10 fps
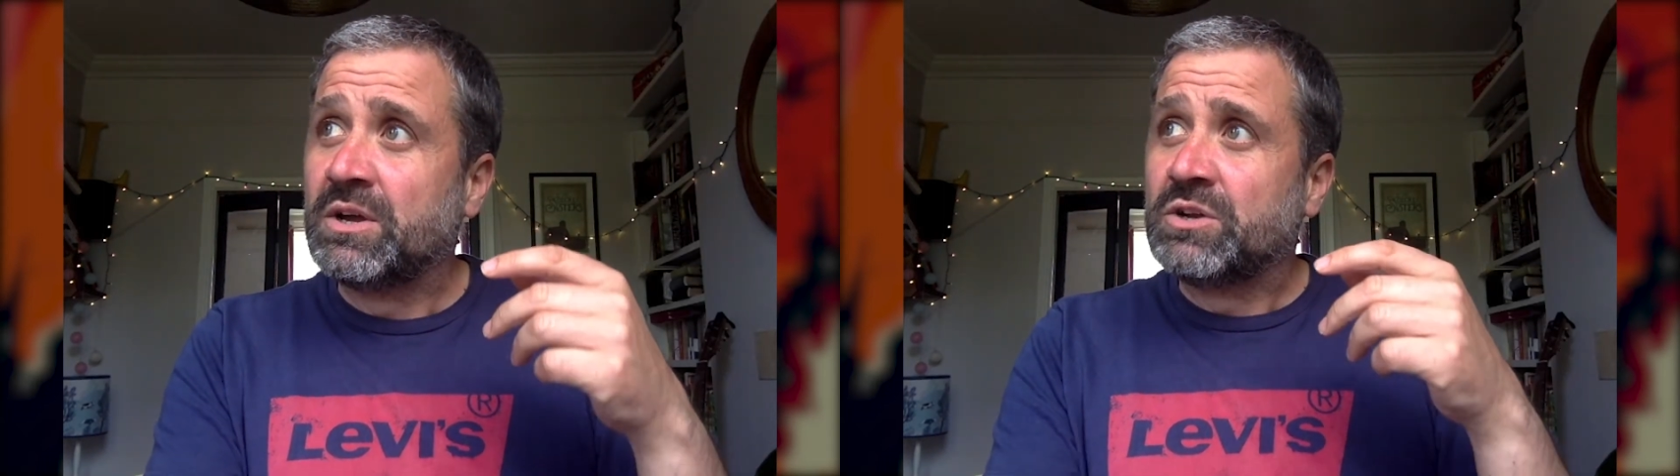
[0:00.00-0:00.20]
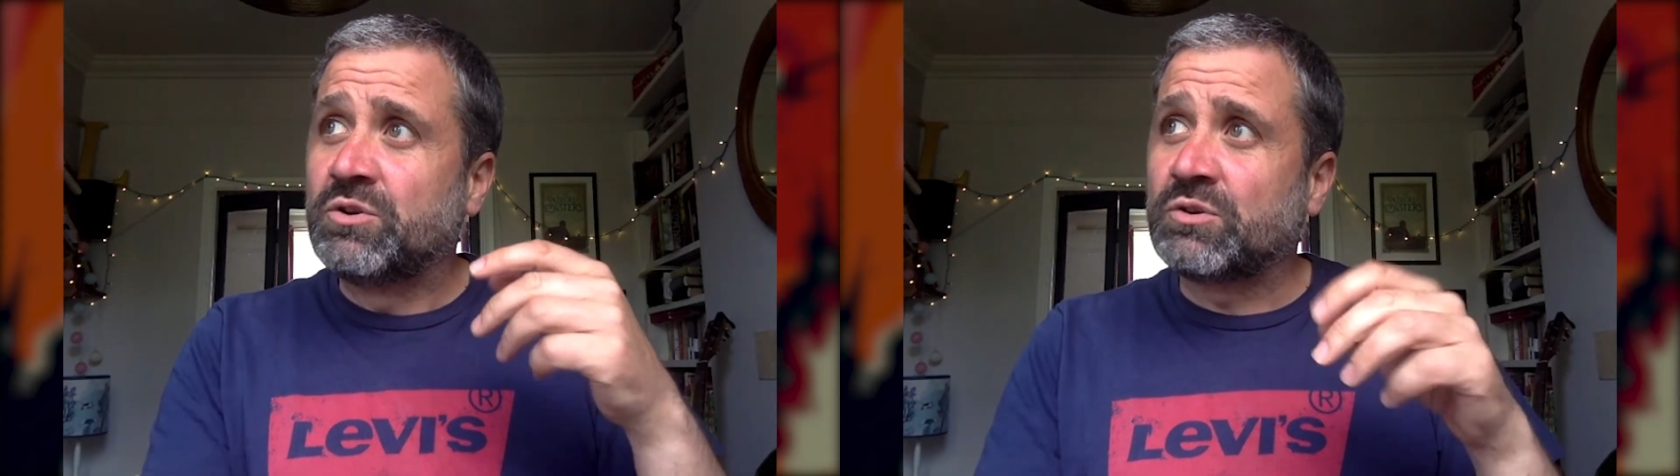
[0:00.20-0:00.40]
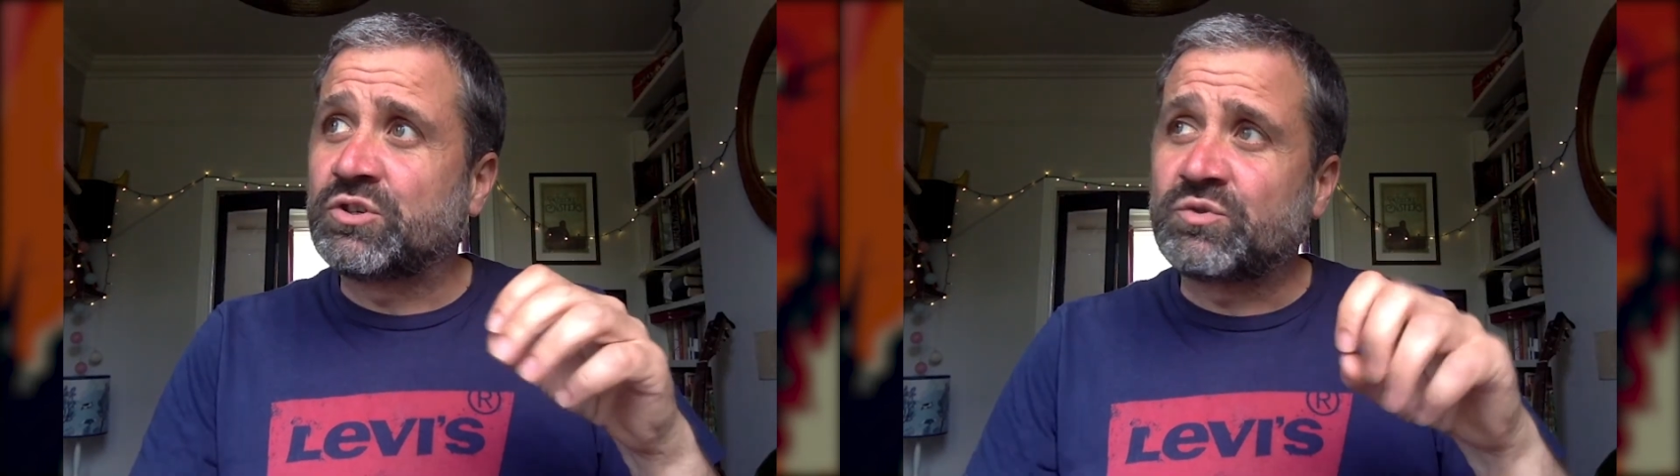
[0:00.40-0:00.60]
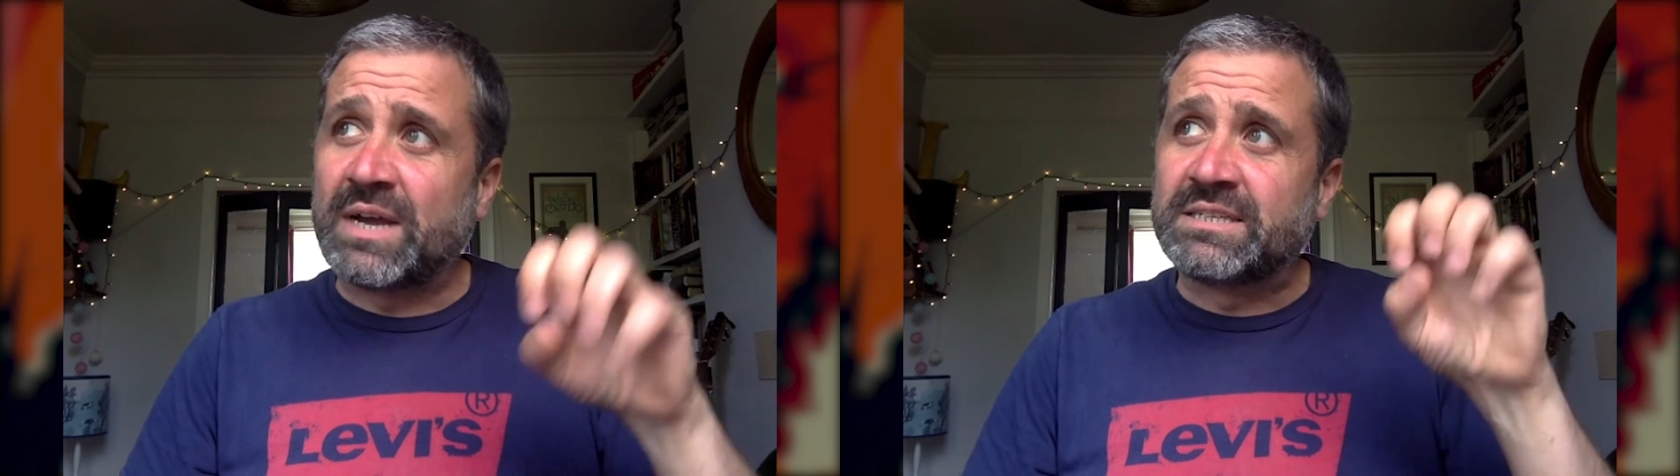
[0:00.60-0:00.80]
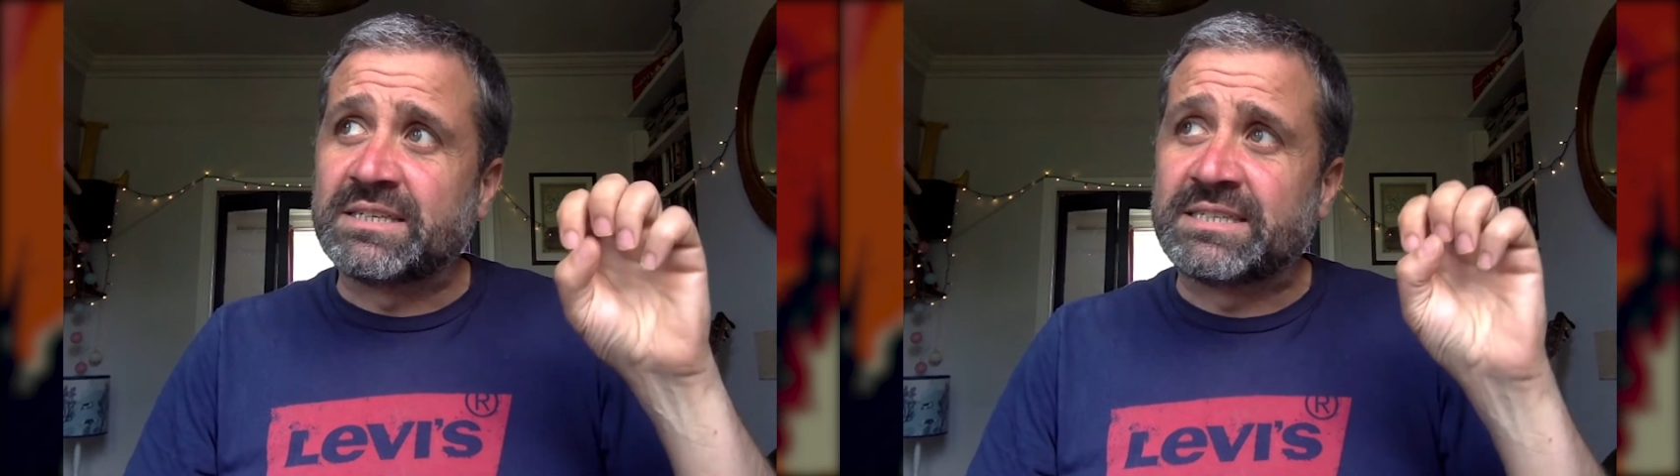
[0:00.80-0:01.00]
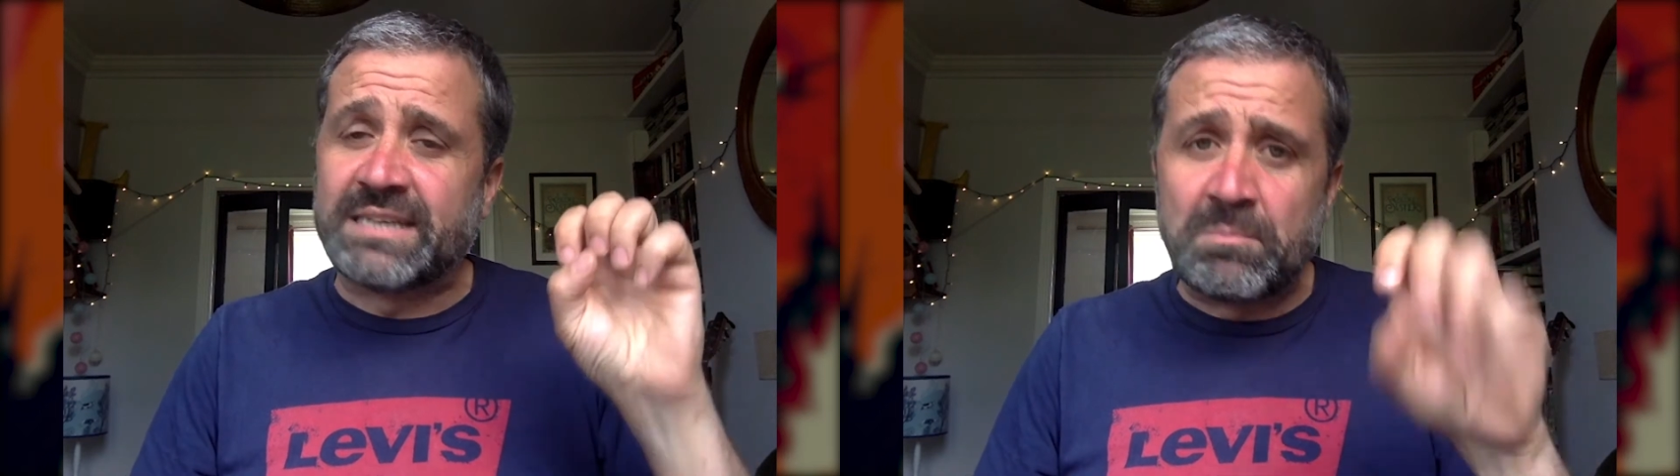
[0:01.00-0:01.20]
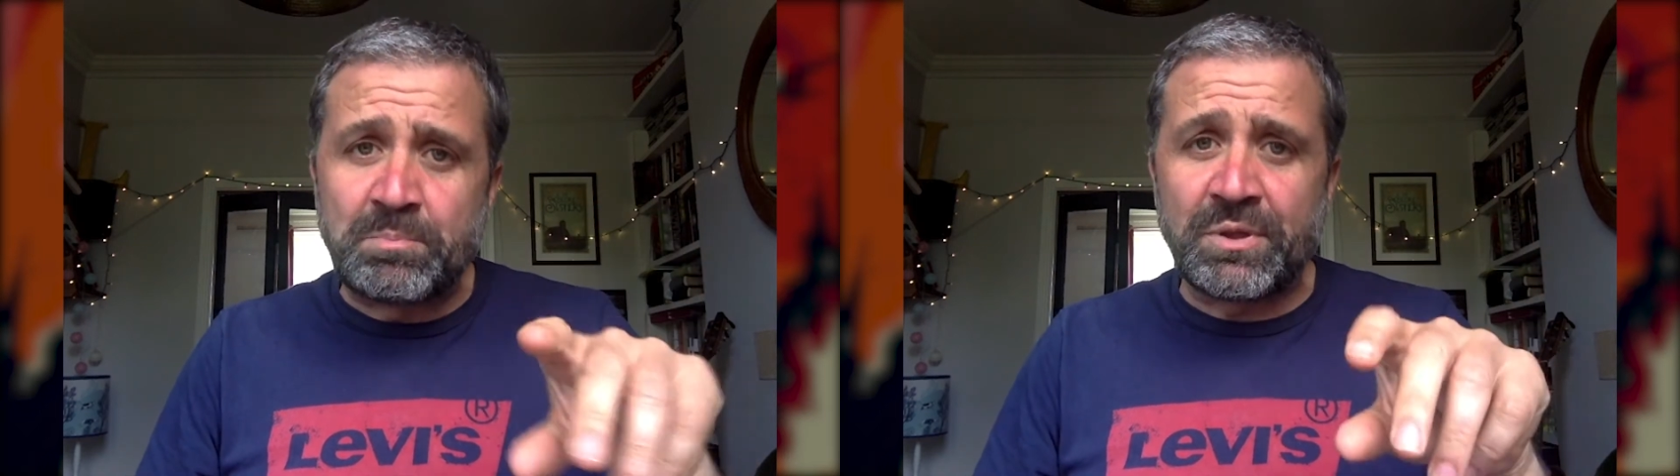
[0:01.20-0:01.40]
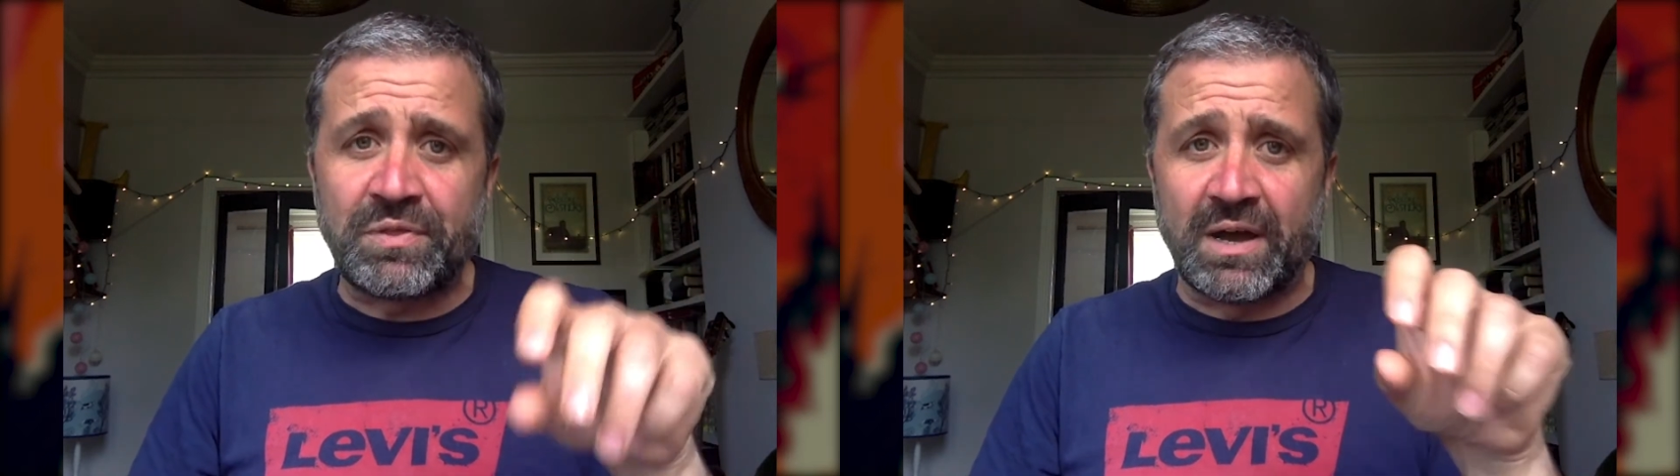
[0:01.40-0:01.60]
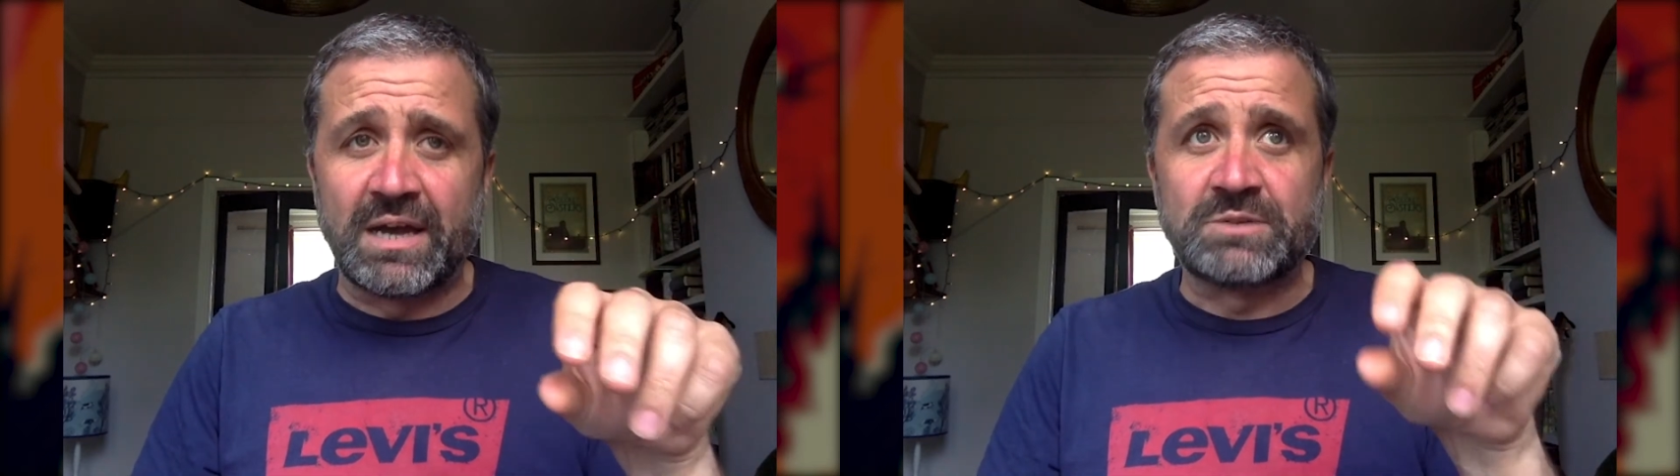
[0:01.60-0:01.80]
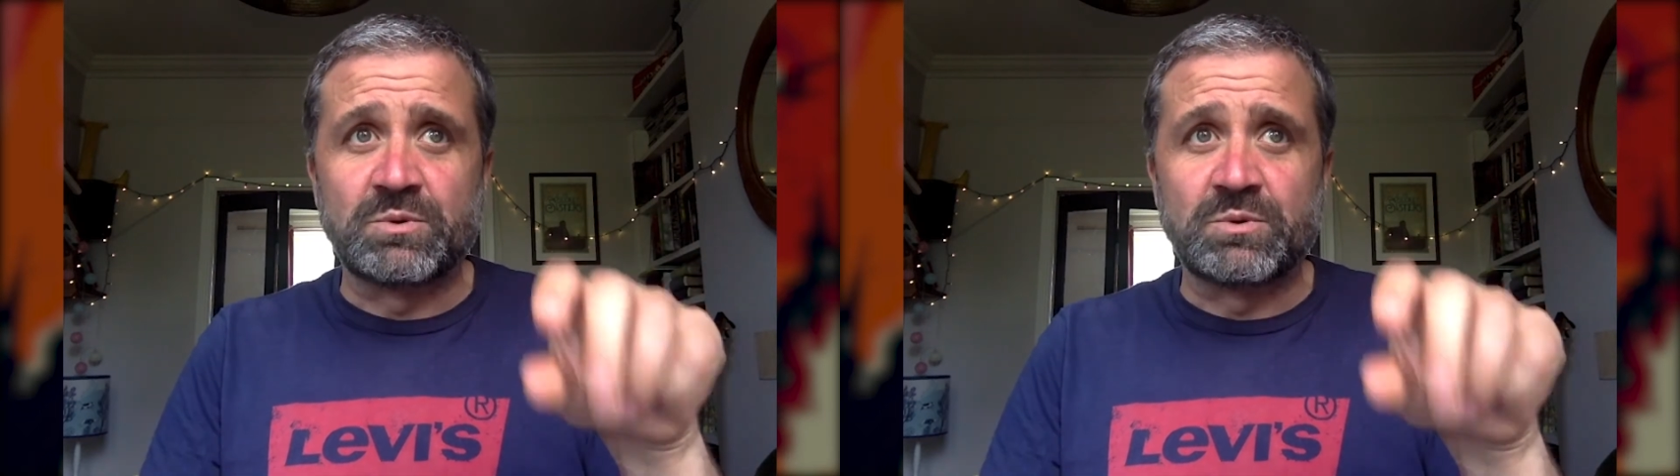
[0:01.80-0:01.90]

not just trying to sympathise